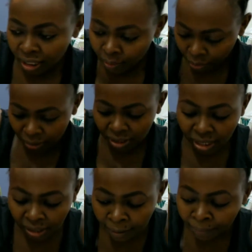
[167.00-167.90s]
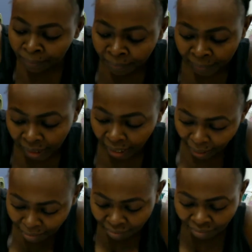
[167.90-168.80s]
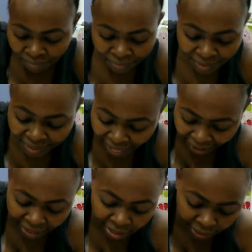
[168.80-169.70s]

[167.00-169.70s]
unbox this. Start it.